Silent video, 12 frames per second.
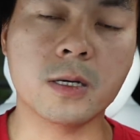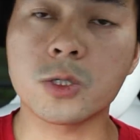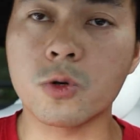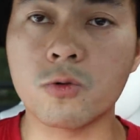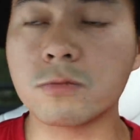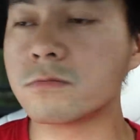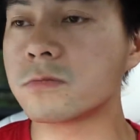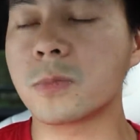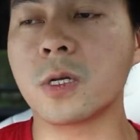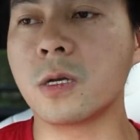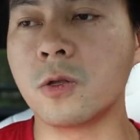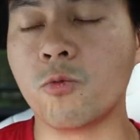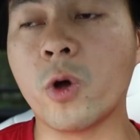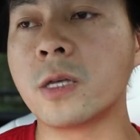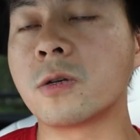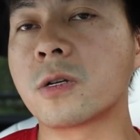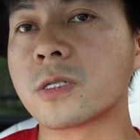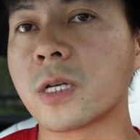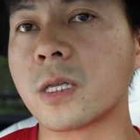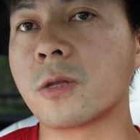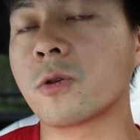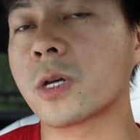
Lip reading: So in a way, you can say that,